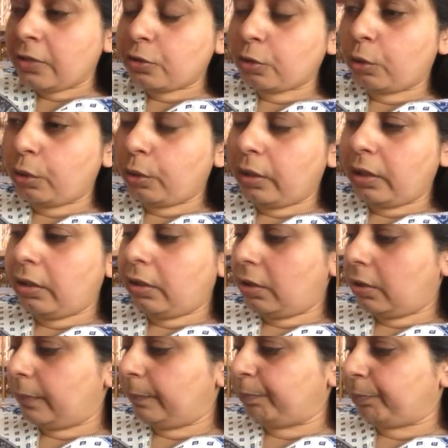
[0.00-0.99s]
So
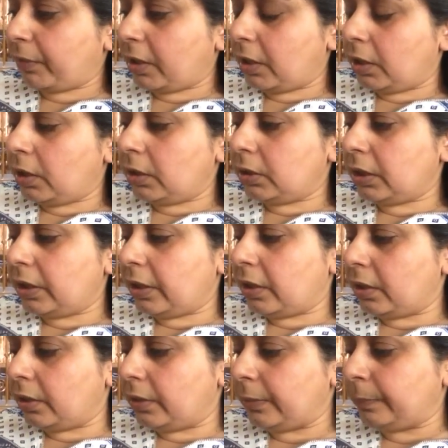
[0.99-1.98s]

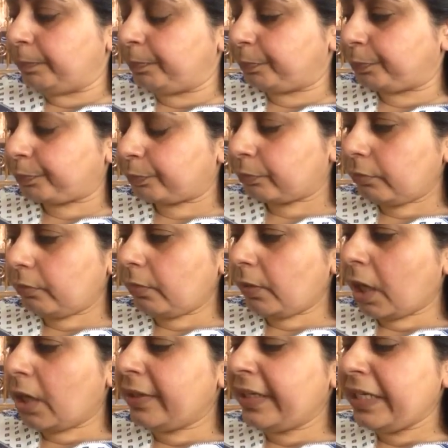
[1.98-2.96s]
the
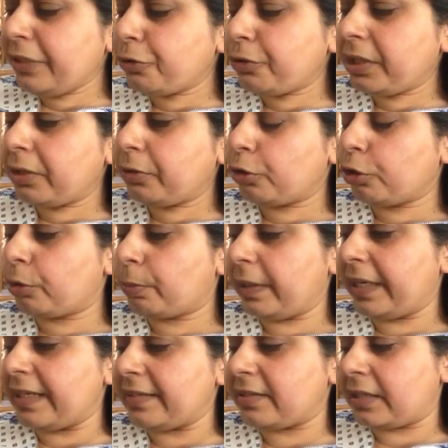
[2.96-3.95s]
reunion
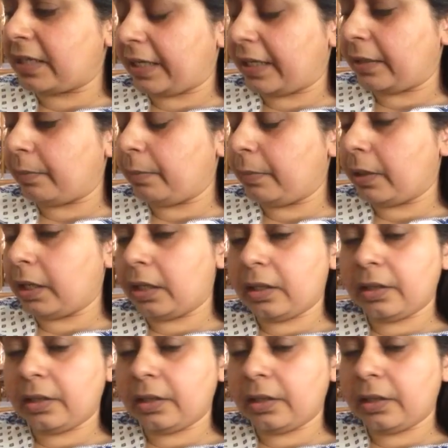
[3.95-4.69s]
took place, and I can,